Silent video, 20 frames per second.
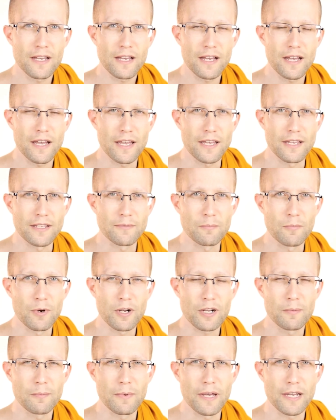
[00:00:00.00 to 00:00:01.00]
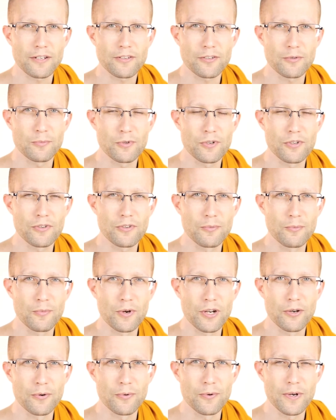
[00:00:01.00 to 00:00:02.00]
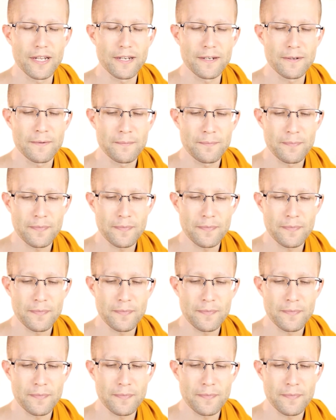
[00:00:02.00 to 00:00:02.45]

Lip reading: Hi, welcome back to Buddhism 101.